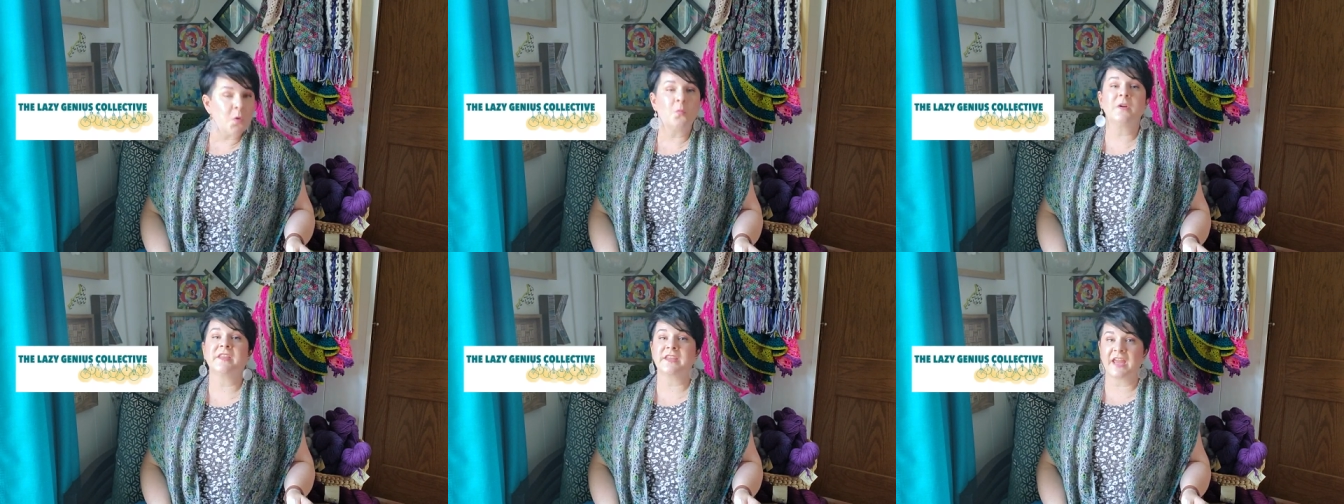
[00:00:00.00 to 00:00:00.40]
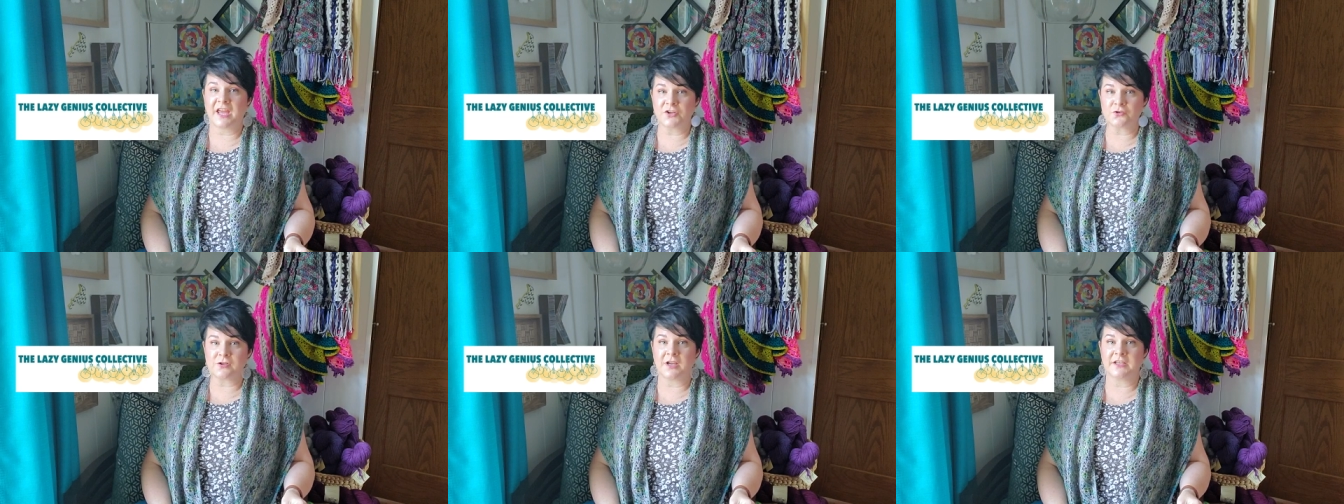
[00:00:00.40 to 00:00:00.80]
with
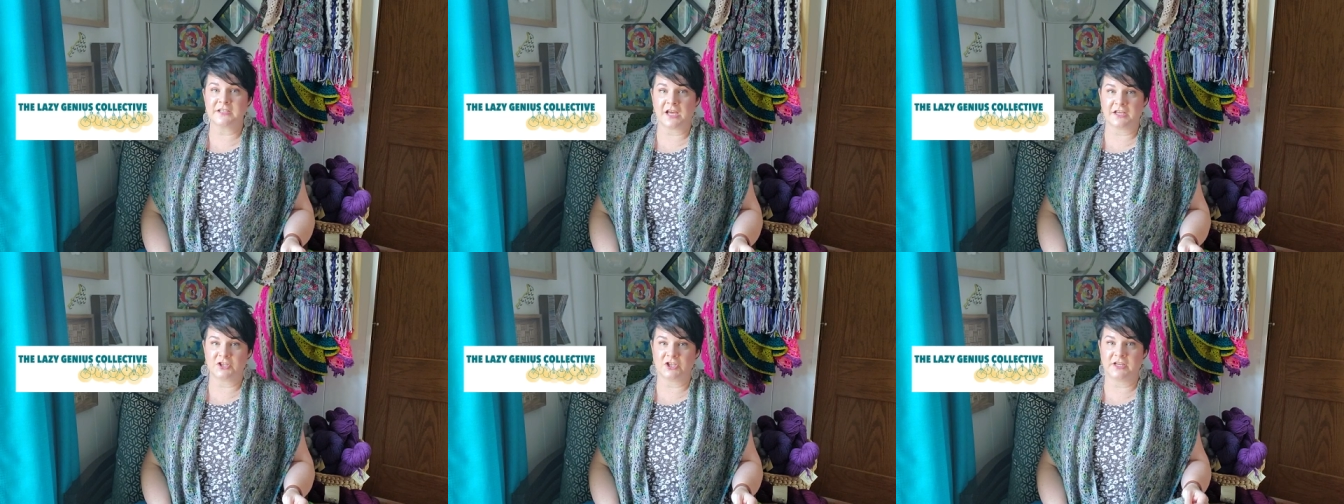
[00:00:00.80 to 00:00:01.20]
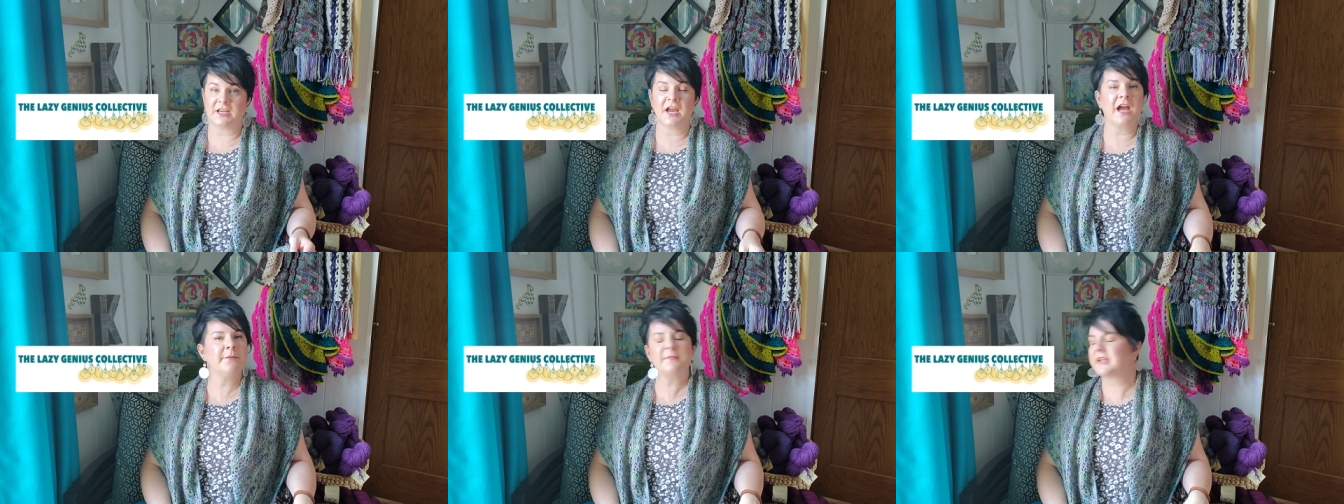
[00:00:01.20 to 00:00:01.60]
Kendra Adachi.
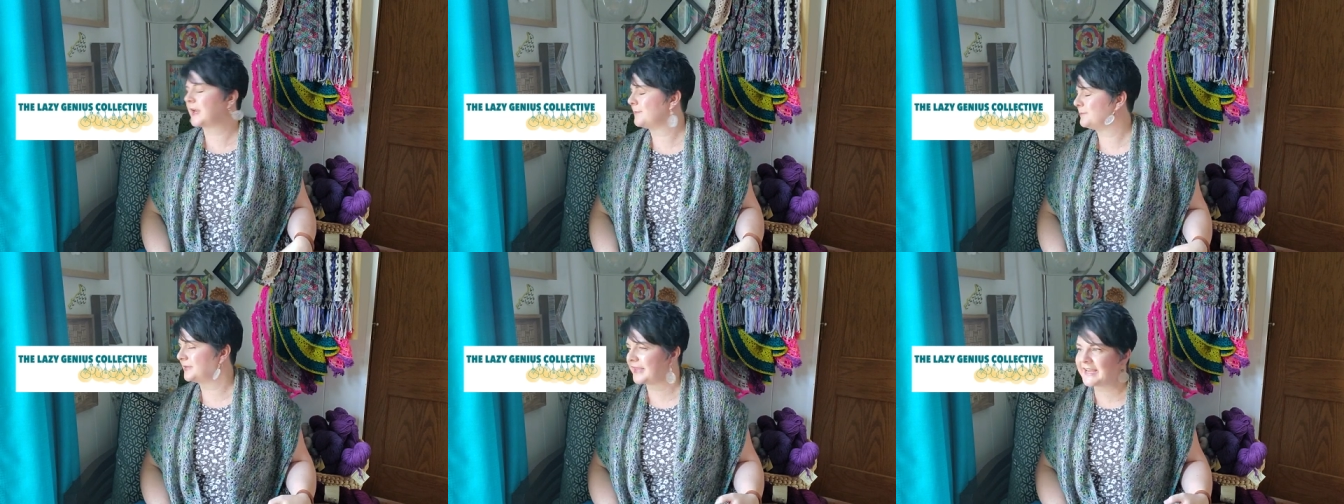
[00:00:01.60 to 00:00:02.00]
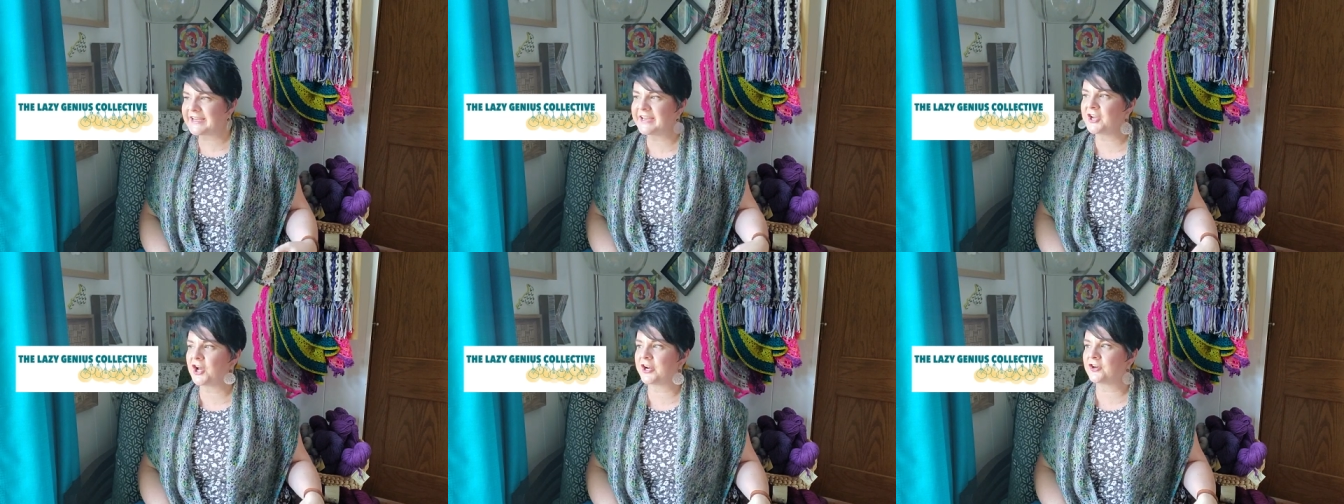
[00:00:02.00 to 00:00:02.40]
I'm like I'm
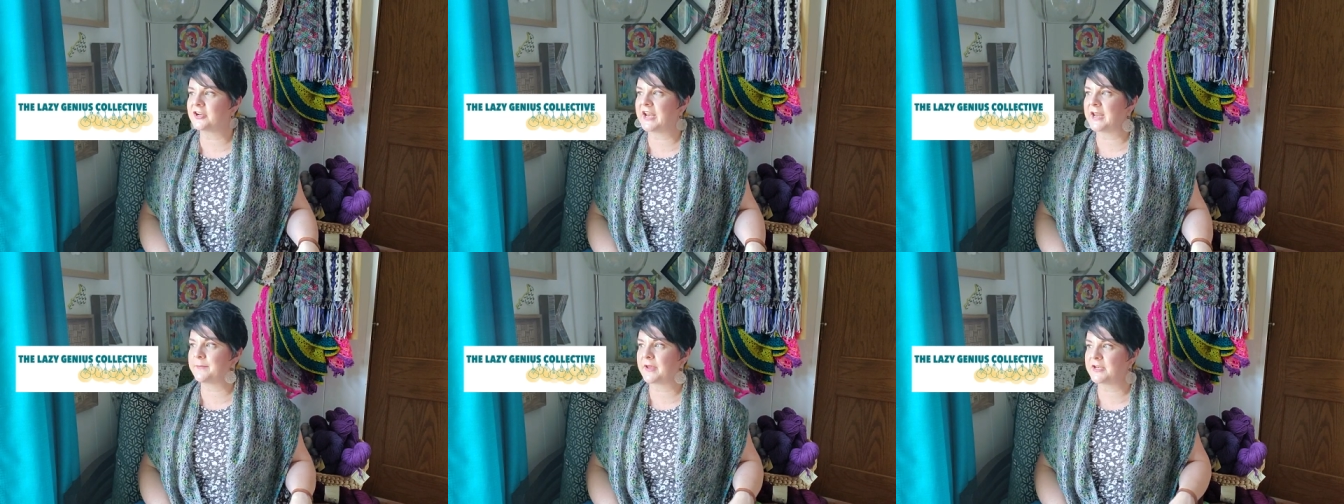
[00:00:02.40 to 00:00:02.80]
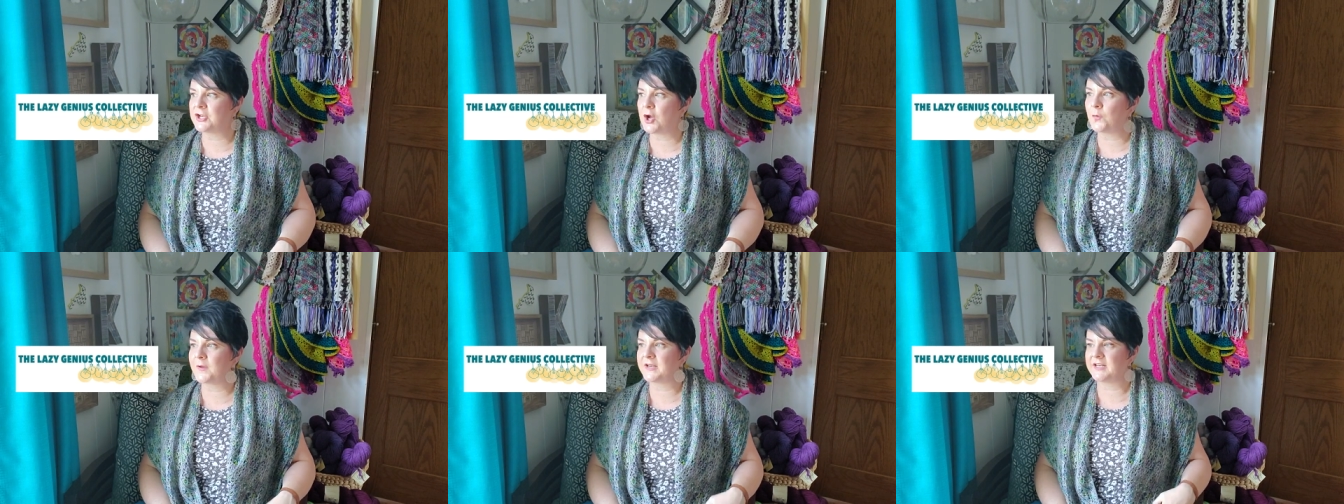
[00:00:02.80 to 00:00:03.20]
blanking on her name. I
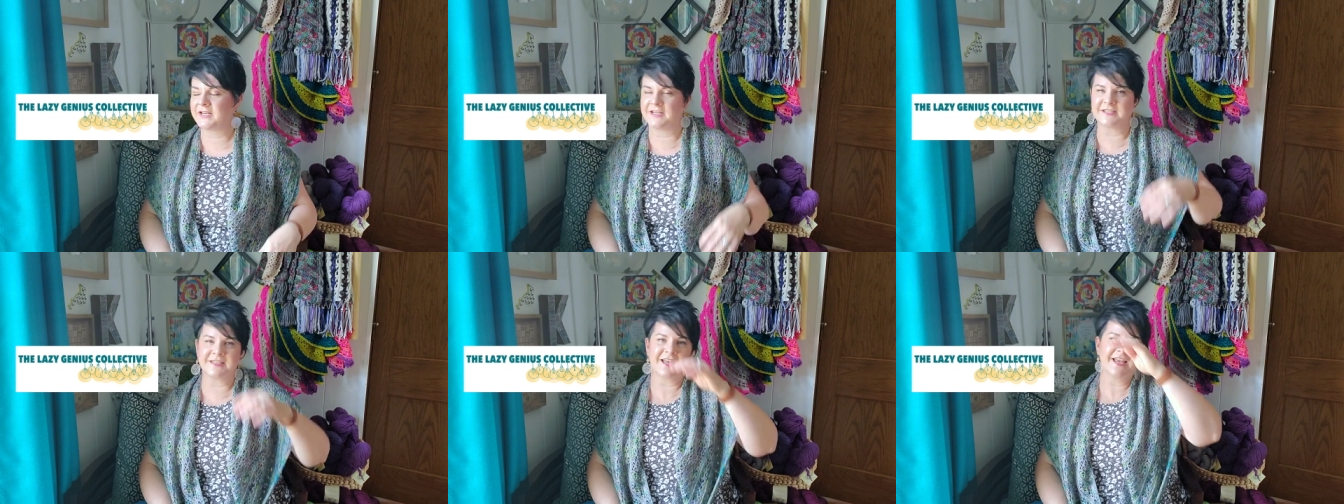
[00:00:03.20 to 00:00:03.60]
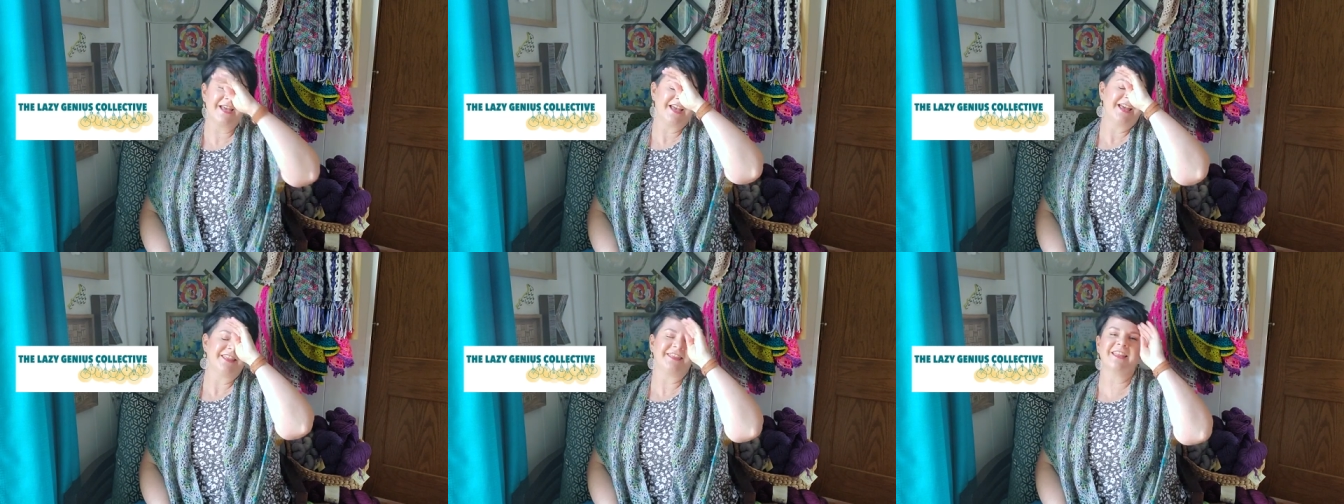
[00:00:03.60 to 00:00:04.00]
know what it is.
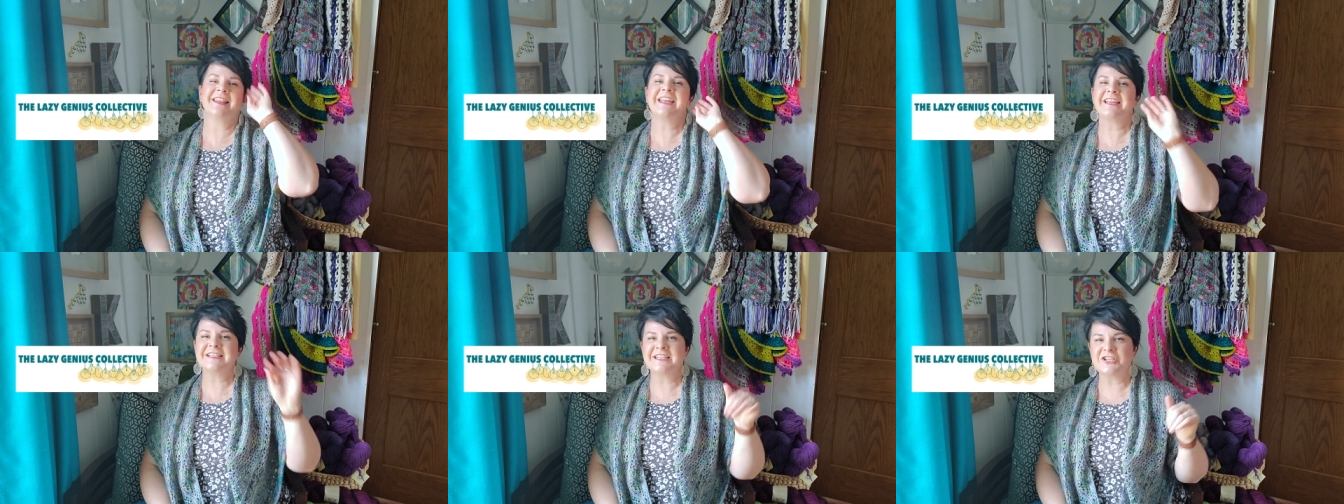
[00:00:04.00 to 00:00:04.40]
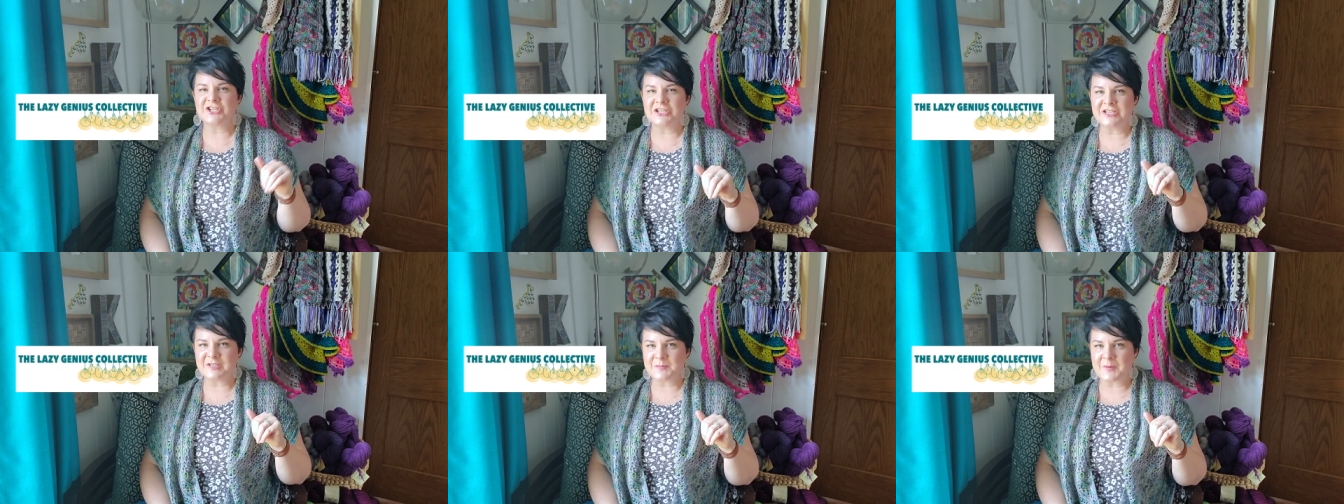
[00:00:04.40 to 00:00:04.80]
The Lazy
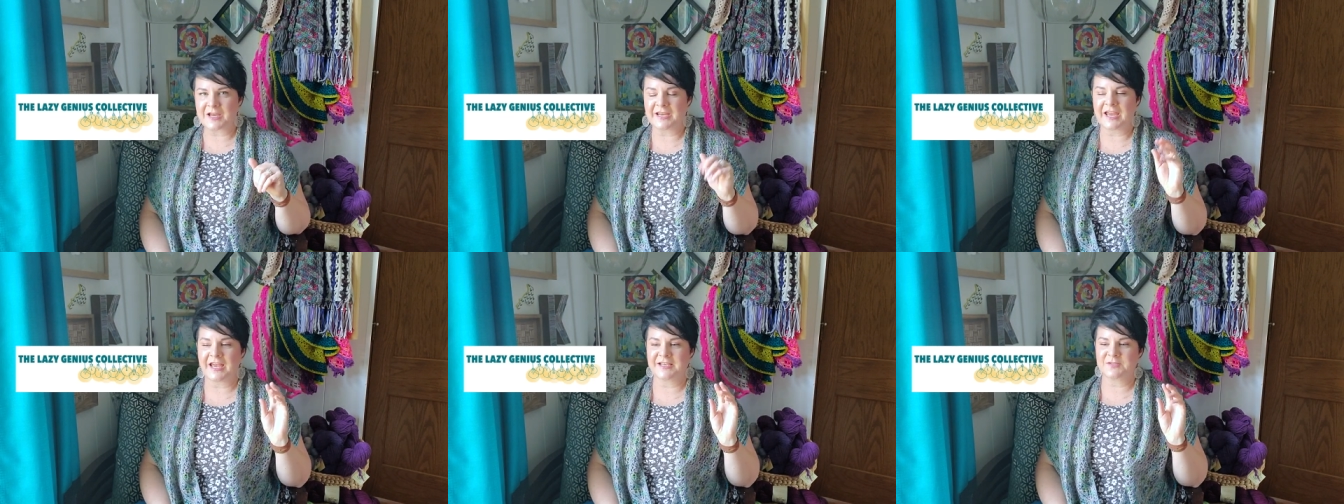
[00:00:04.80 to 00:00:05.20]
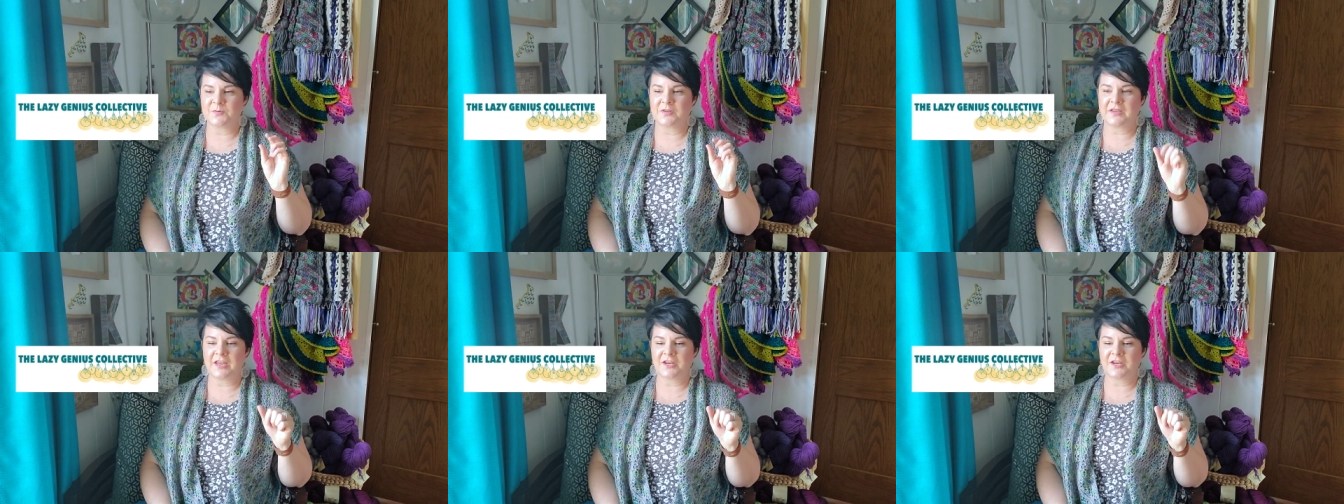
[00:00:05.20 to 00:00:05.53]
Genius podcast with